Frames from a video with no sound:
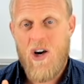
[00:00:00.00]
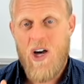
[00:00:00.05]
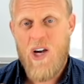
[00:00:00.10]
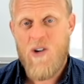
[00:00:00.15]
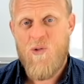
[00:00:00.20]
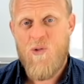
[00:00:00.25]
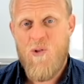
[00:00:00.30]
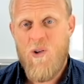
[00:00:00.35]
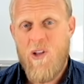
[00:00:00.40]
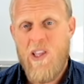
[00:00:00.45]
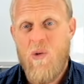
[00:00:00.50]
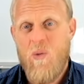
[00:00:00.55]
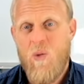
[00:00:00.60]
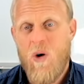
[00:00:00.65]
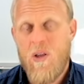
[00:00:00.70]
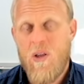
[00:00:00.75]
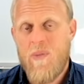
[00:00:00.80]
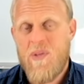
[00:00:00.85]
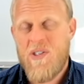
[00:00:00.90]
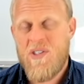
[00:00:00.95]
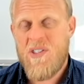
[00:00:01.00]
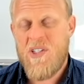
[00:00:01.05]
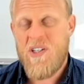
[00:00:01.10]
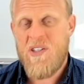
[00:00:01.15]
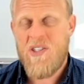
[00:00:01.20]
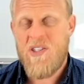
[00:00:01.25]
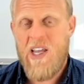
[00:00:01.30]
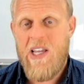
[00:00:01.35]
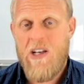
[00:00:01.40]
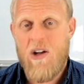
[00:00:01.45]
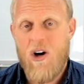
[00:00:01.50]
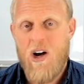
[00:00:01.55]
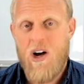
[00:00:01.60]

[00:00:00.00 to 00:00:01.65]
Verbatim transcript: I really want them to succeed. I